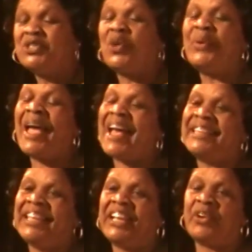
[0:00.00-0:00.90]
So we
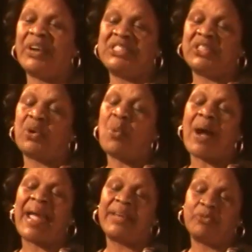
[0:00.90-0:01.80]
had to get her into the
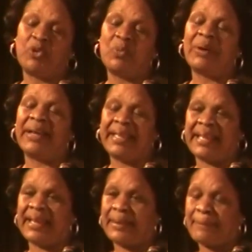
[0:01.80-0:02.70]
quiet room
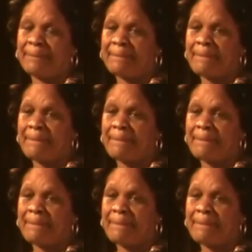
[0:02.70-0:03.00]
again.